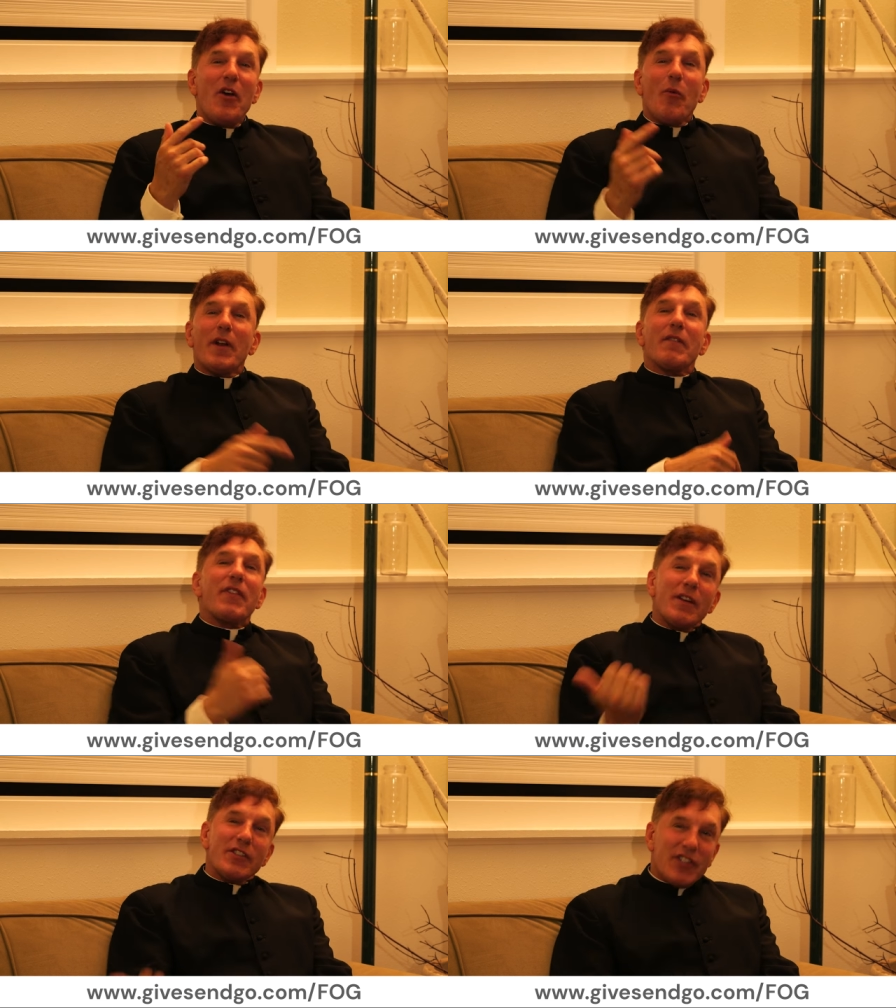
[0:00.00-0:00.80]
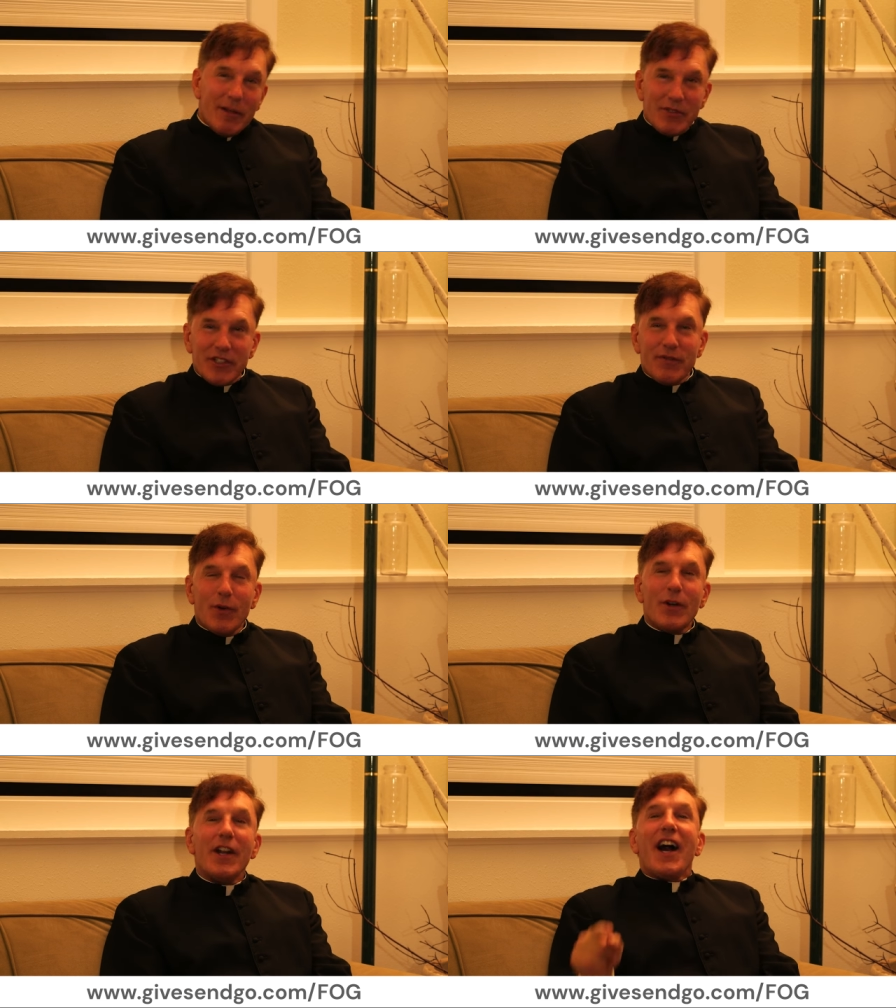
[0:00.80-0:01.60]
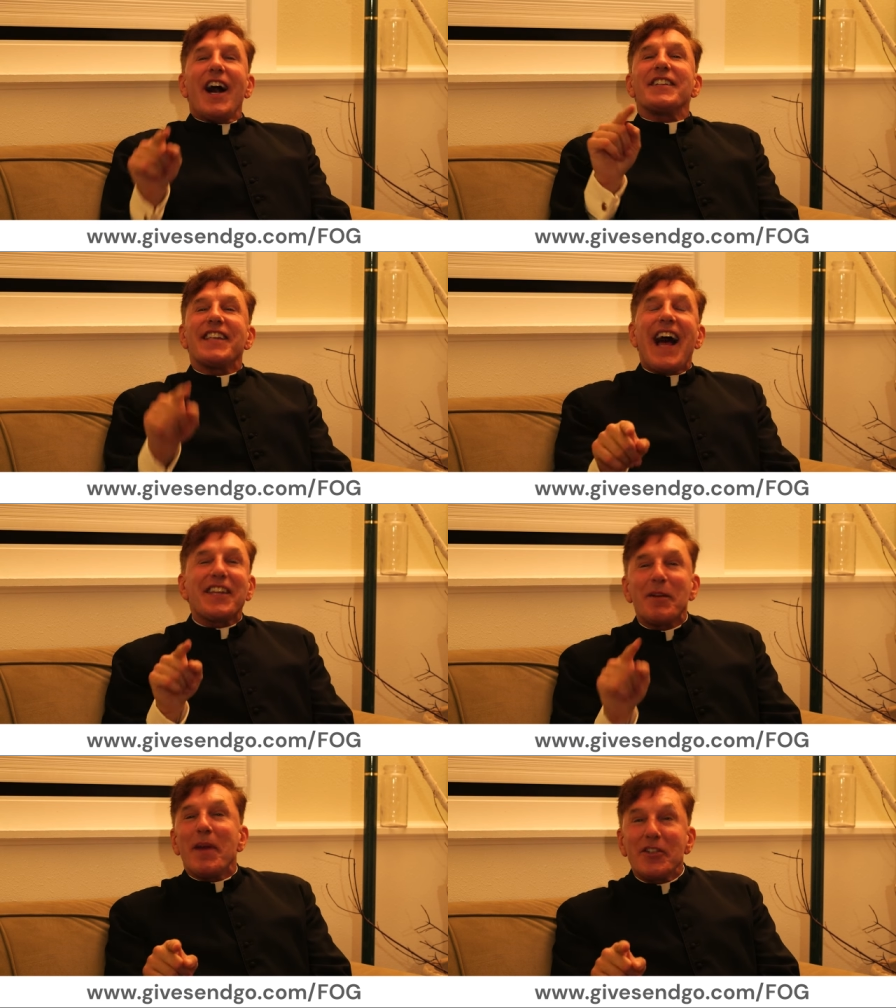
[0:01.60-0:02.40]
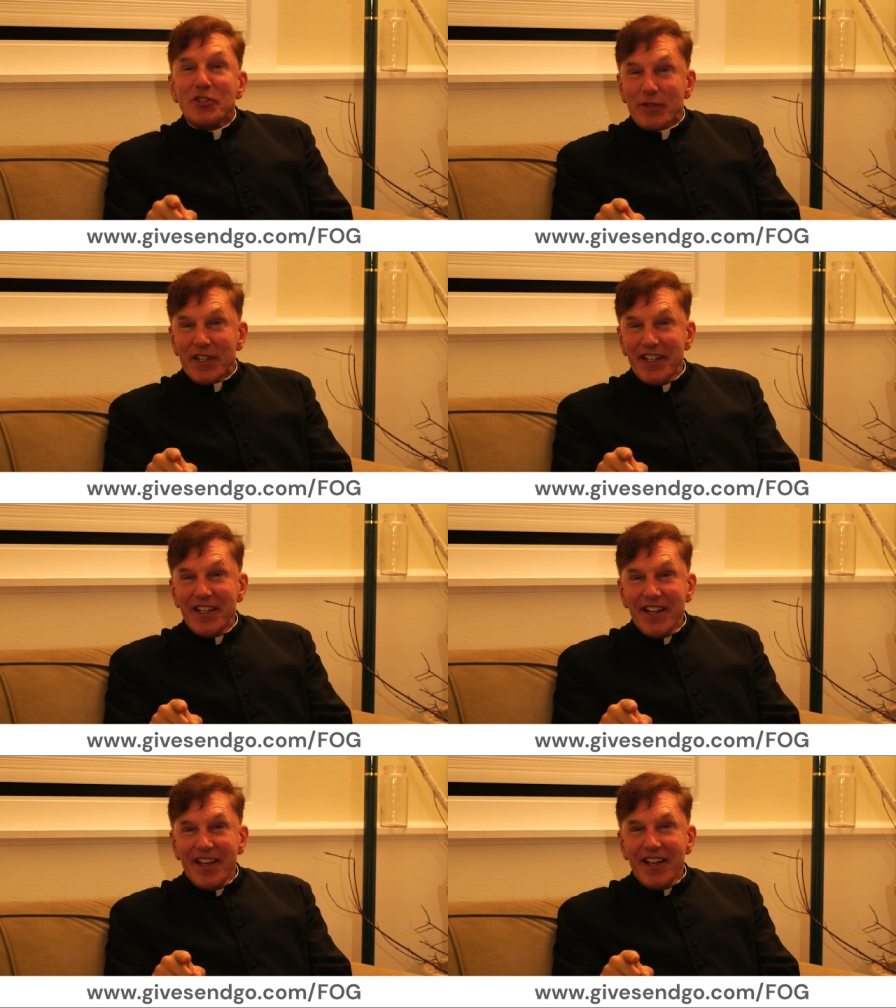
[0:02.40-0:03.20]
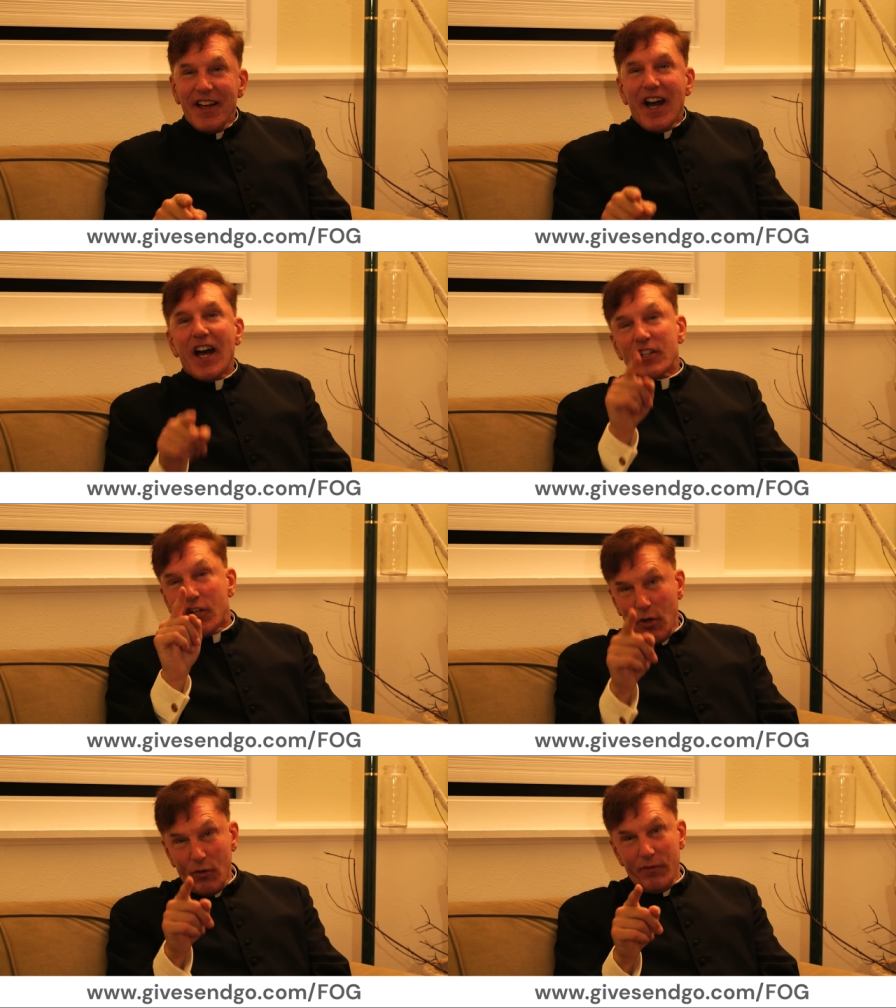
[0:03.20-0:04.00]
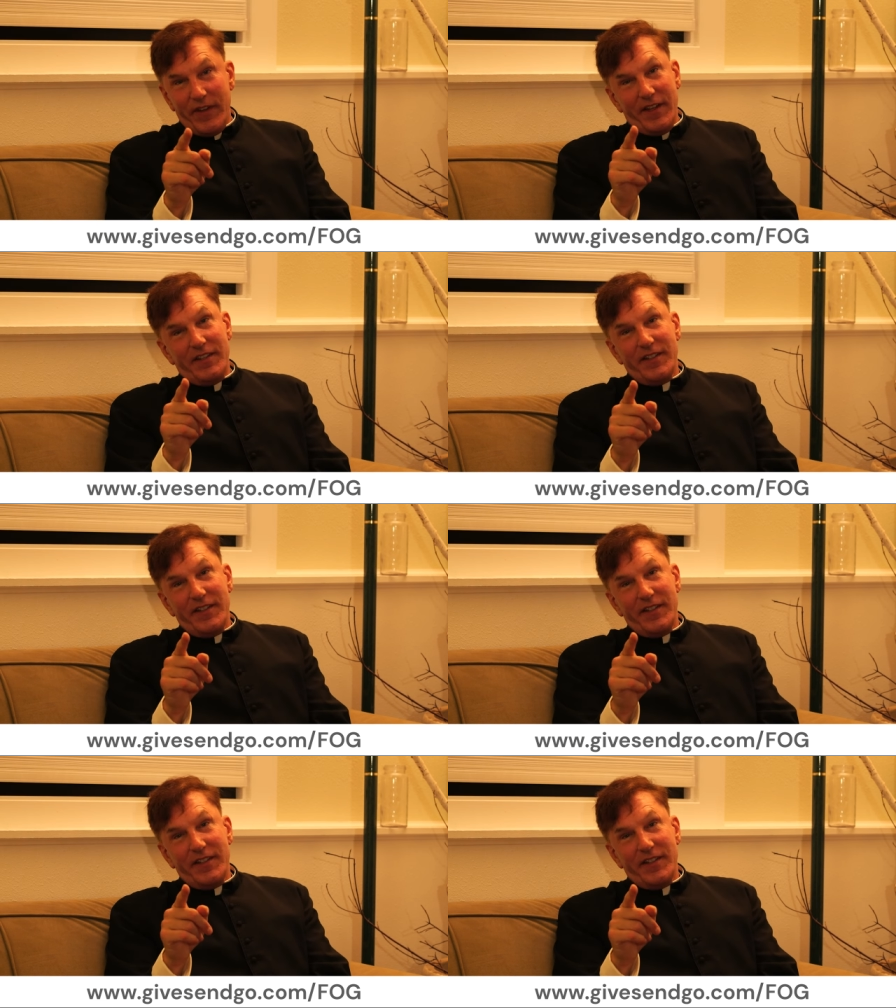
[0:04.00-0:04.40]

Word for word: one of their subjects for a documentary on COVID,